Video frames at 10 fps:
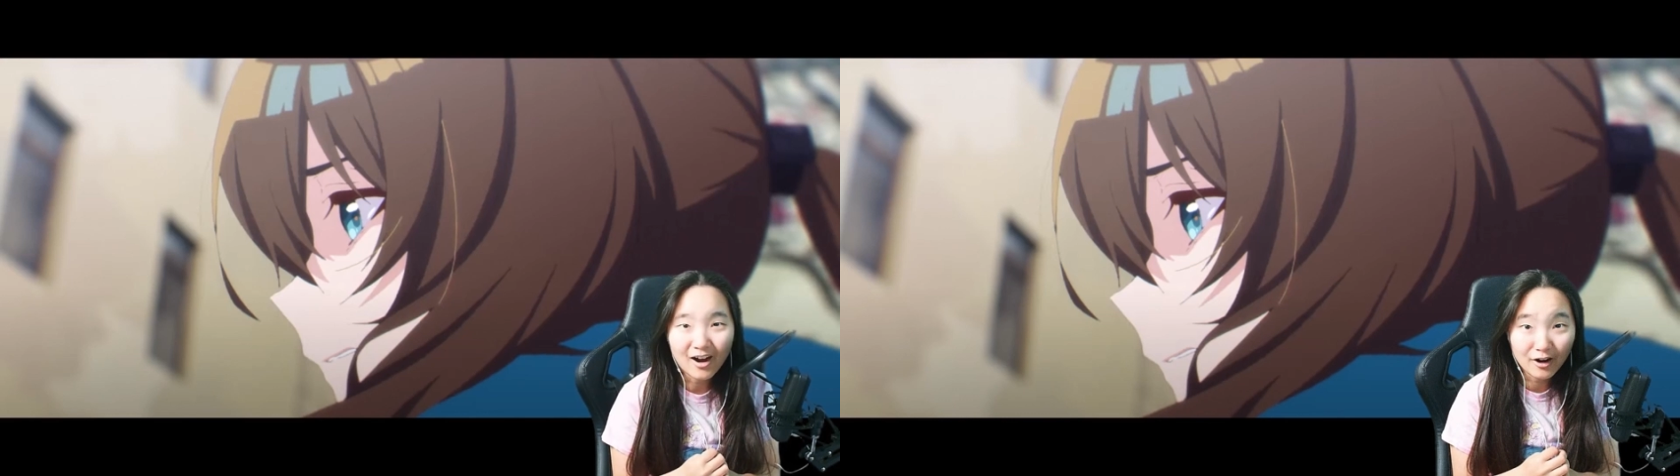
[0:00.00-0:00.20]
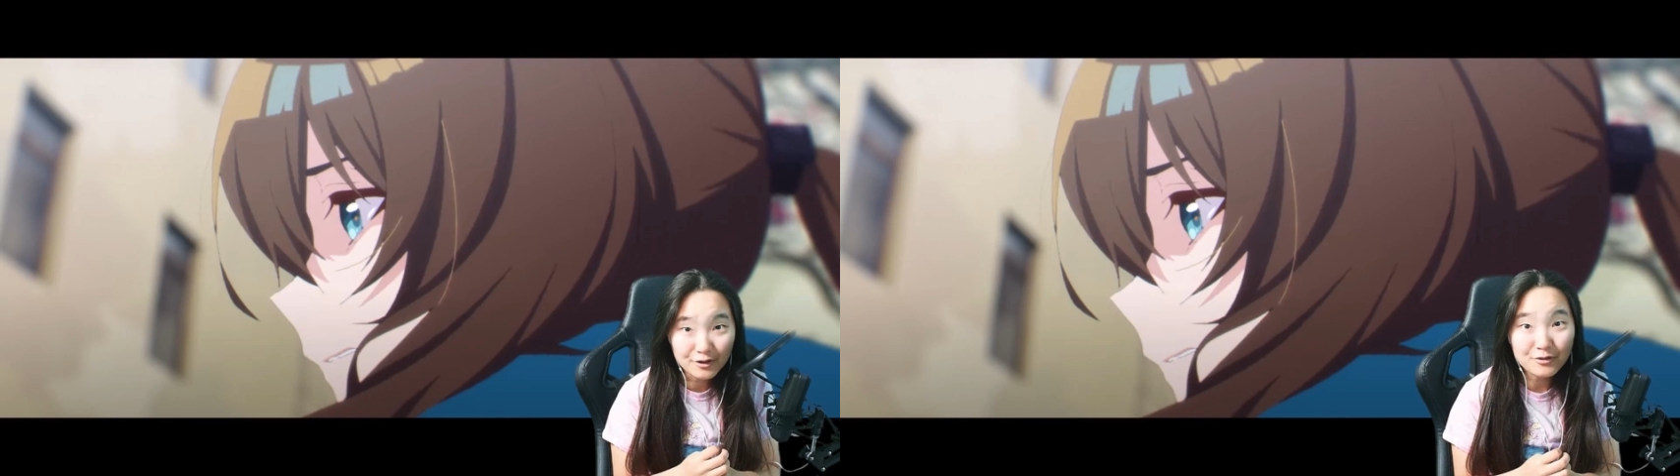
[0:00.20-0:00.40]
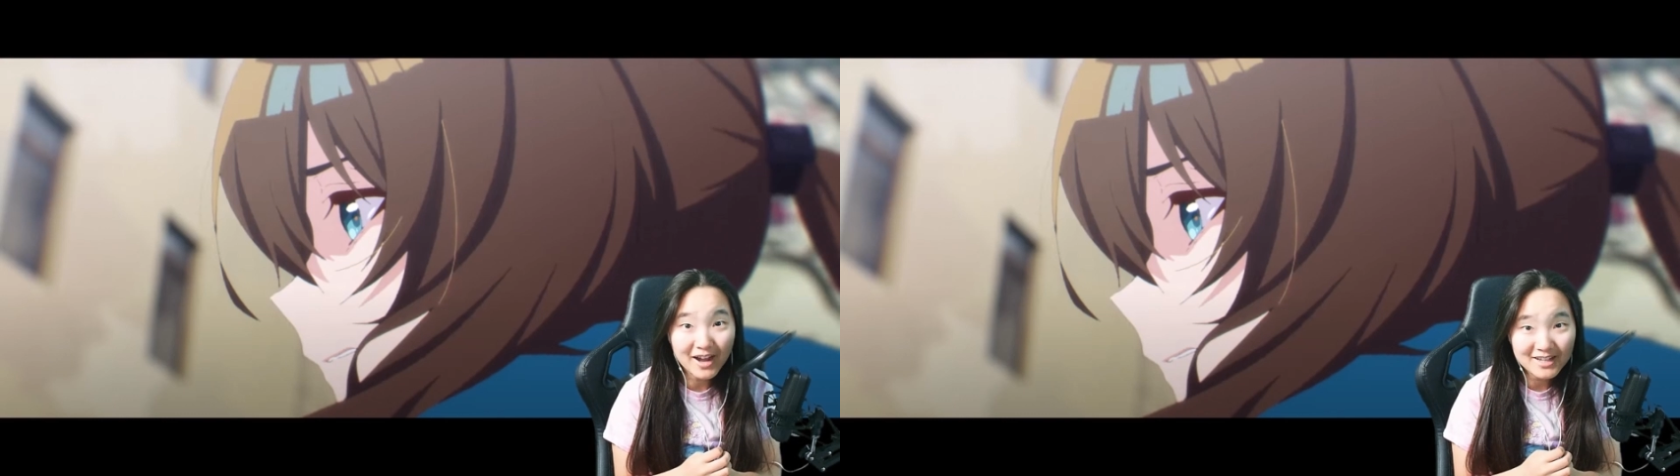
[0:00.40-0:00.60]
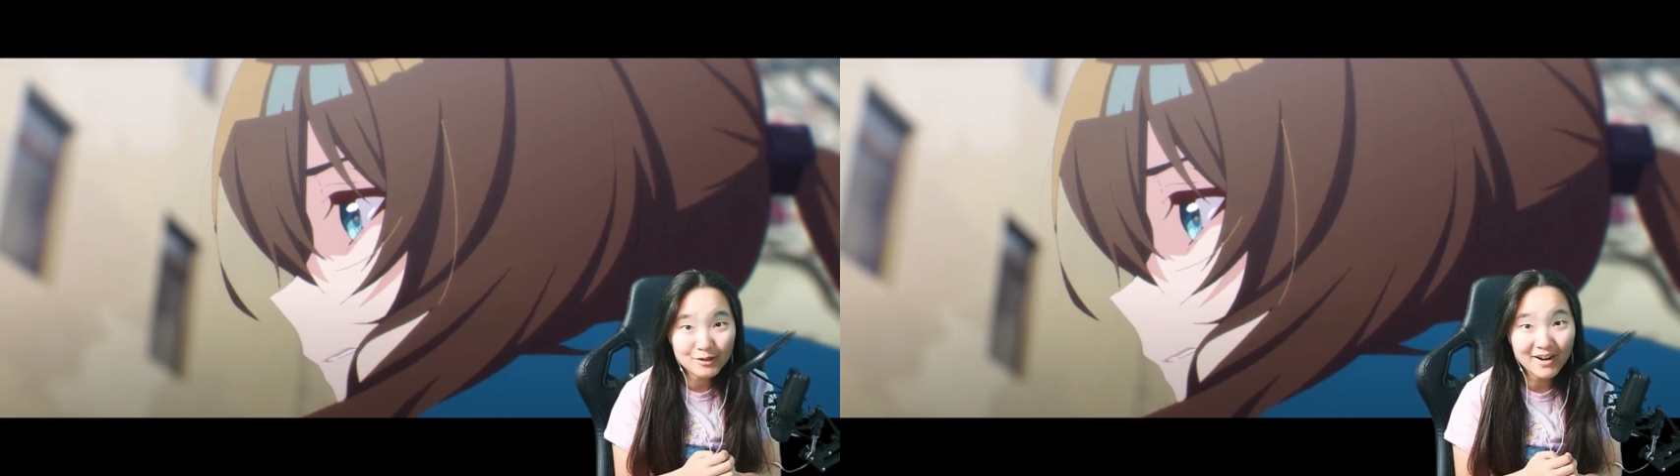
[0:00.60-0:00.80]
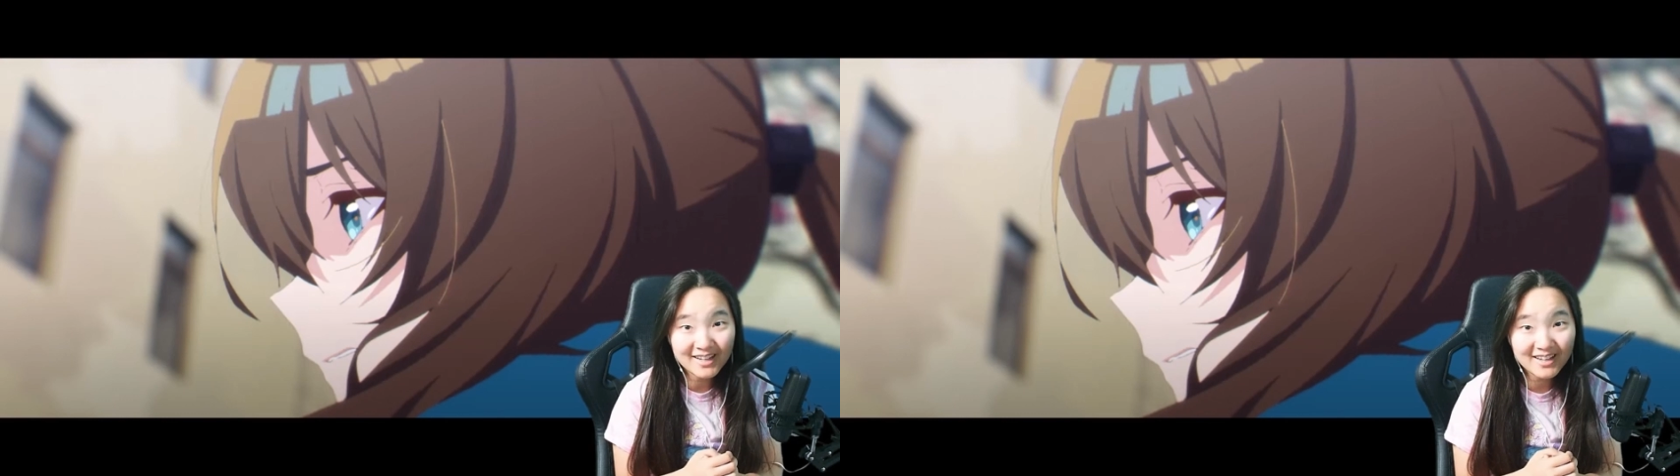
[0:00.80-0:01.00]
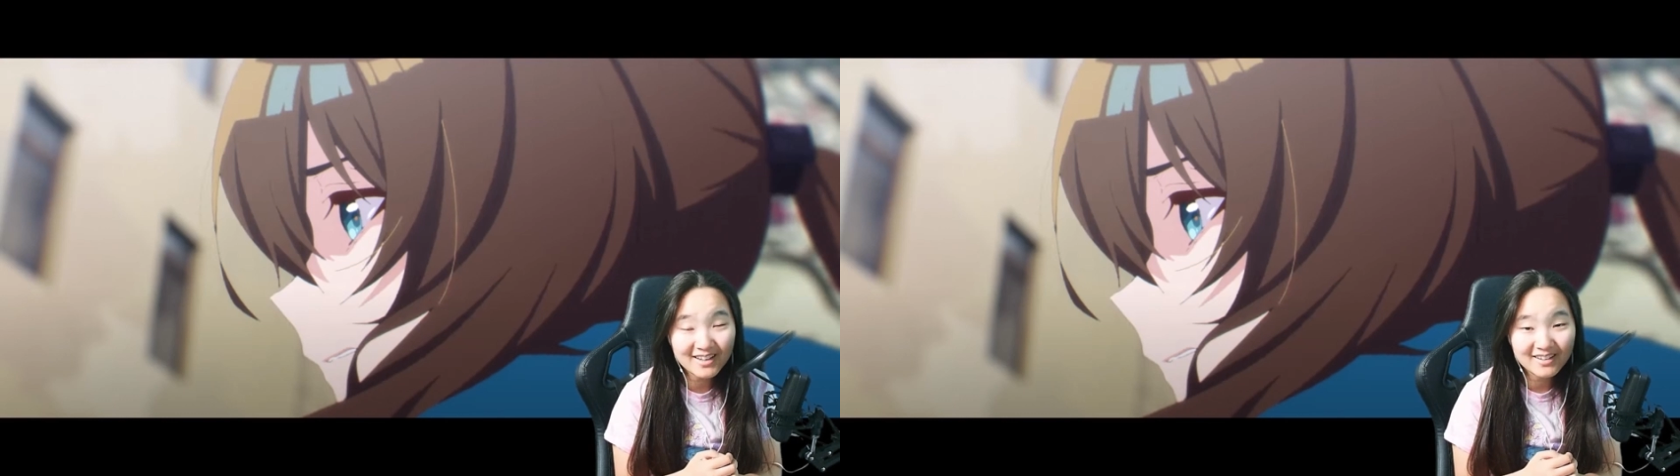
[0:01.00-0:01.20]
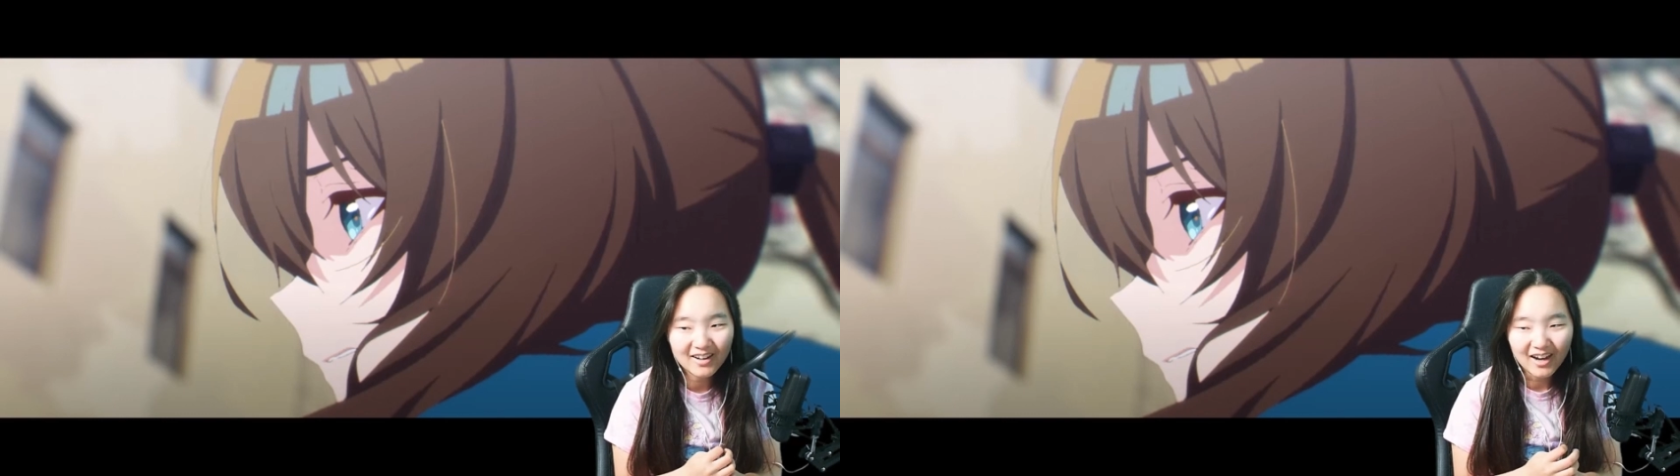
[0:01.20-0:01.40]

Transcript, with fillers: Are you guys ready?